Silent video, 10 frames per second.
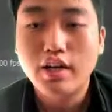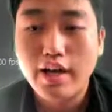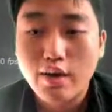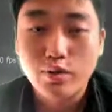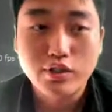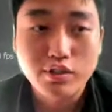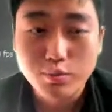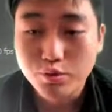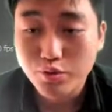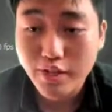Hey, what is up
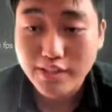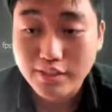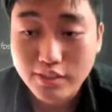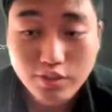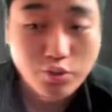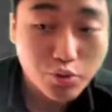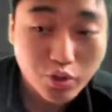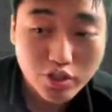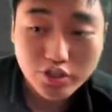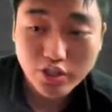dudes and dudettes, this is Dude
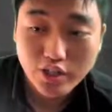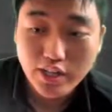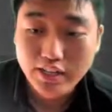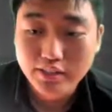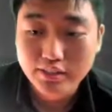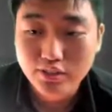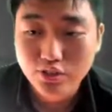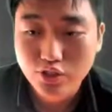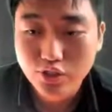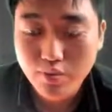Diligence here and this is
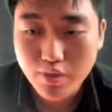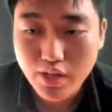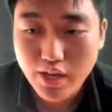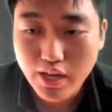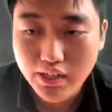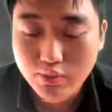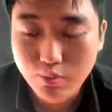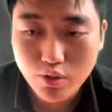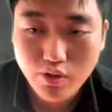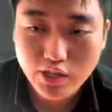just gonna be a
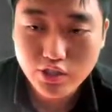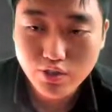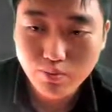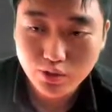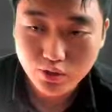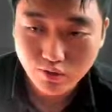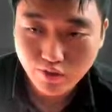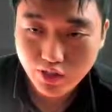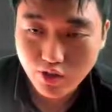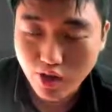small correction to my SAVA
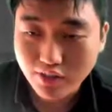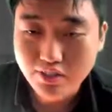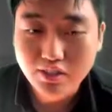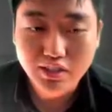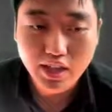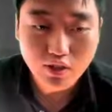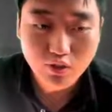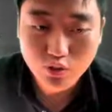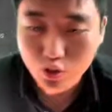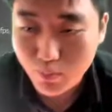video and thank you
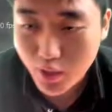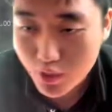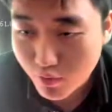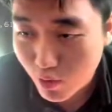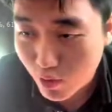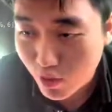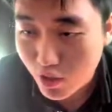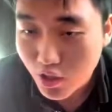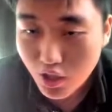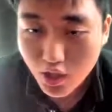so much
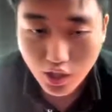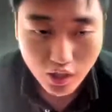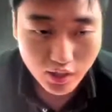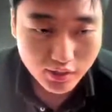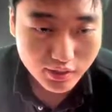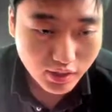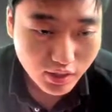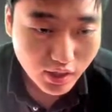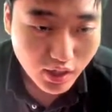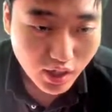for, uh, let's
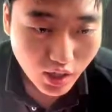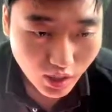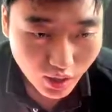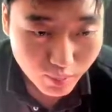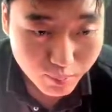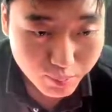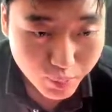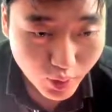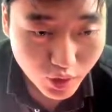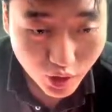see, uh,
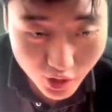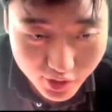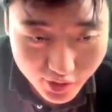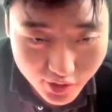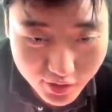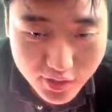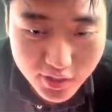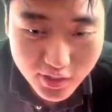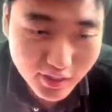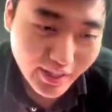Per Larsson?
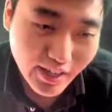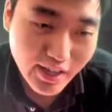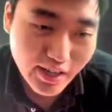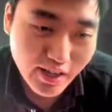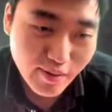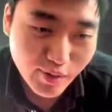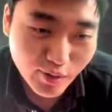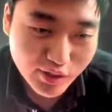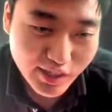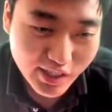Damn, it
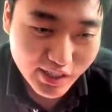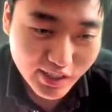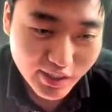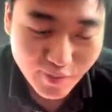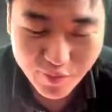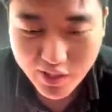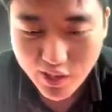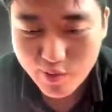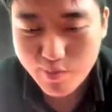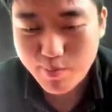looks like, um, I
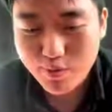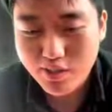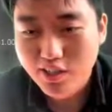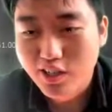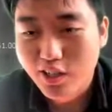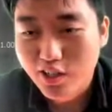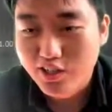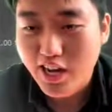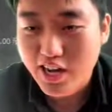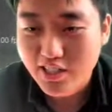remember in college
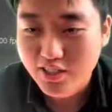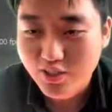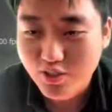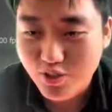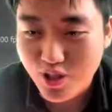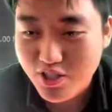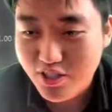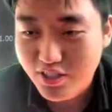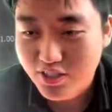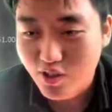I actually had a crush
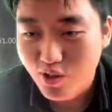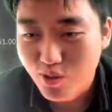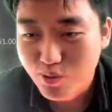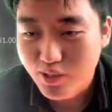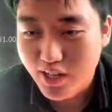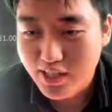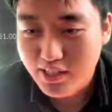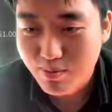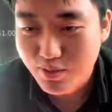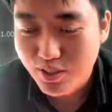on this girl whose last
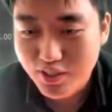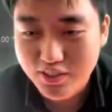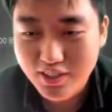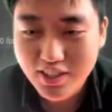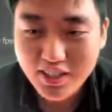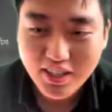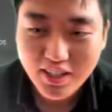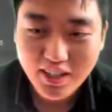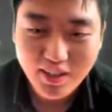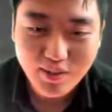name was Larson.
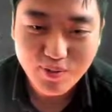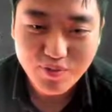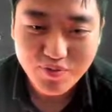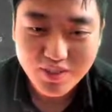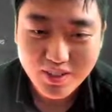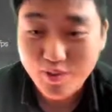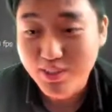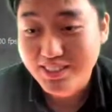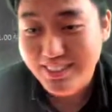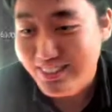Um,
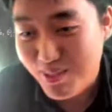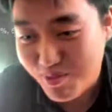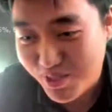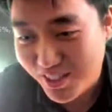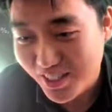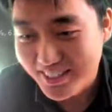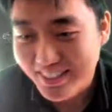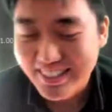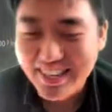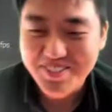Obviously, it's not Brie
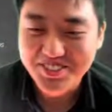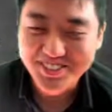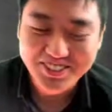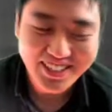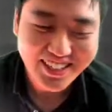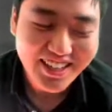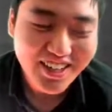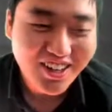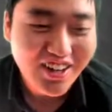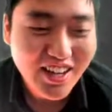Larson. I'm just joking.
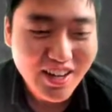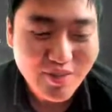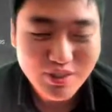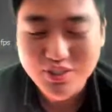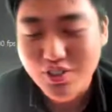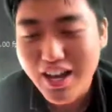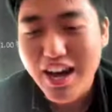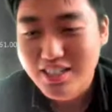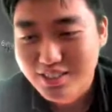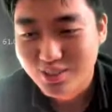Okay, anyway, no, no,
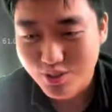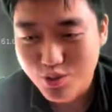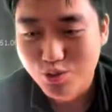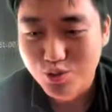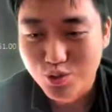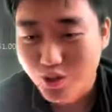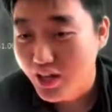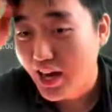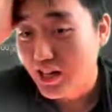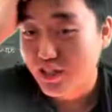actually, this is a true story.
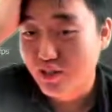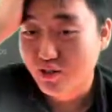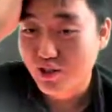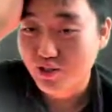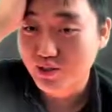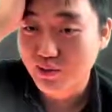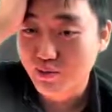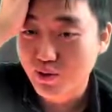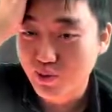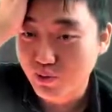Actually, I crushed her.
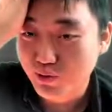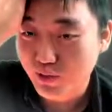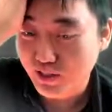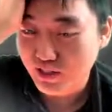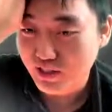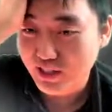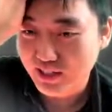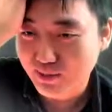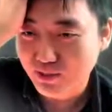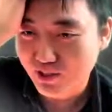Someone whose
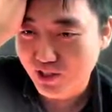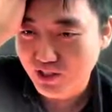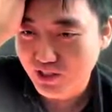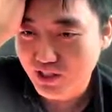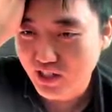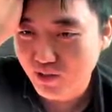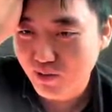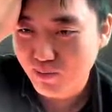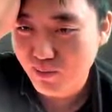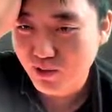last name is Larson. I don't
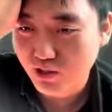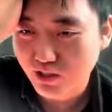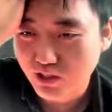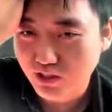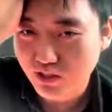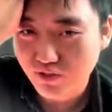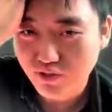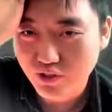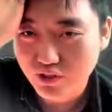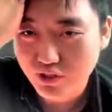remember her her
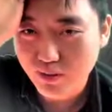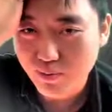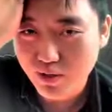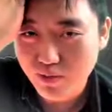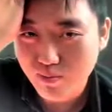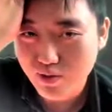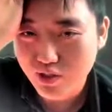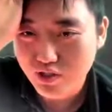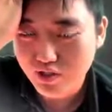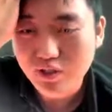first name anymore,
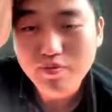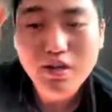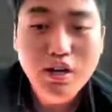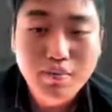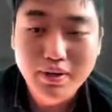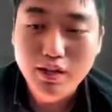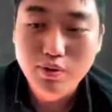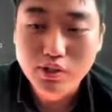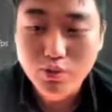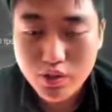actually. But
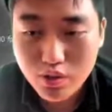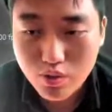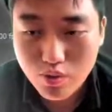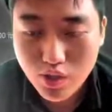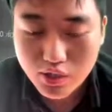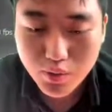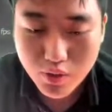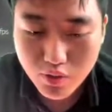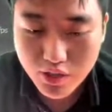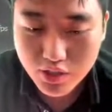anyways, we're gonna do a small
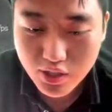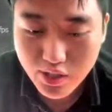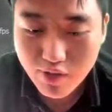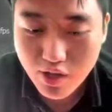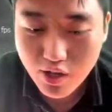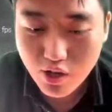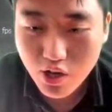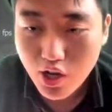correction on that video.